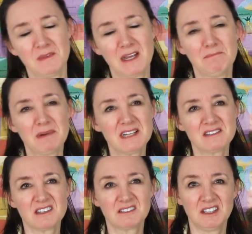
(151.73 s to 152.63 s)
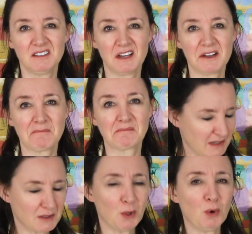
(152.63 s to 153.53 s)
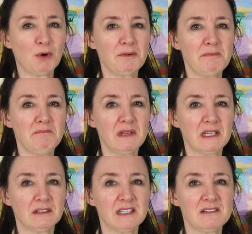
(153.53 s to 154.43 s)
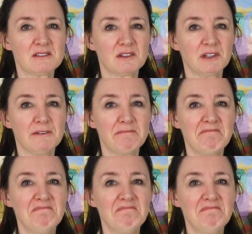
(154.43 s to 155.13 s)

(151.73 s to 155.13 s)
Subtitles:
They're basically like a corn mealy sort of... It's